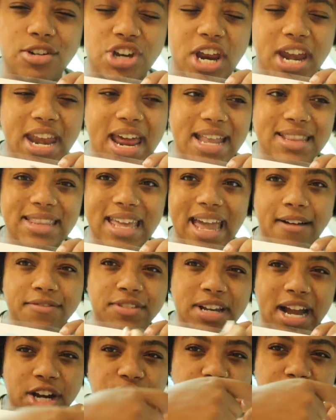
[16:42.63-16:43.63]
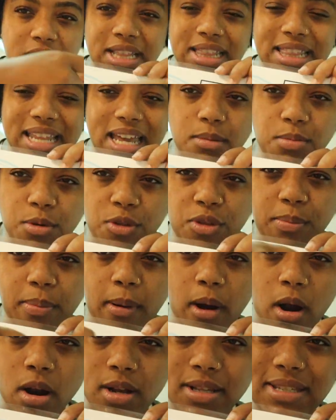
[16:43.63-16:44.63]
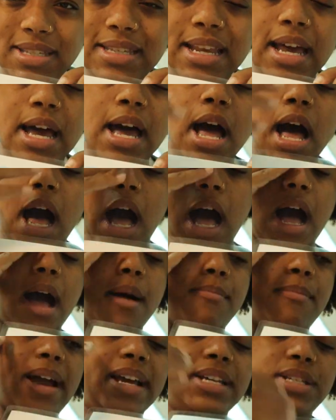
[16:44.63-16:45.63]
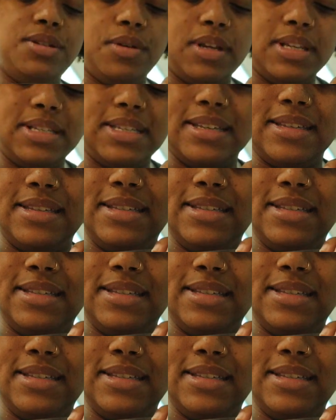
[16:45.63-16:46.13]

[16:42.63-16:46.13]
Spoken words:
gen ed, they have to actually label the parts. My students